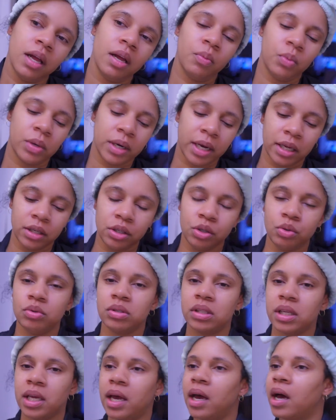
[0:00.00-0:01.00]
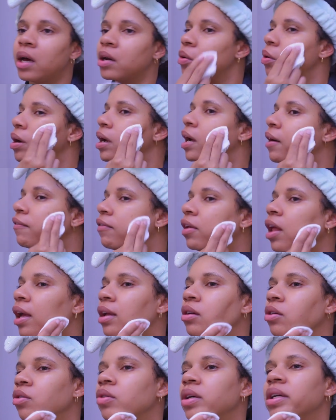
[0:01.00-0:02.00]
when I use that, I don't have like
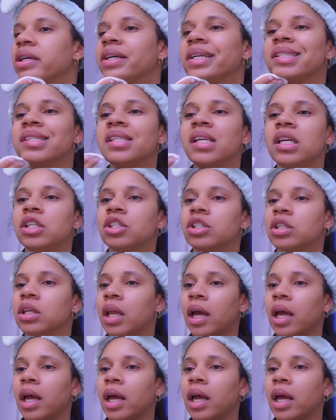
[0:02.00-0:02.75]
no irritation.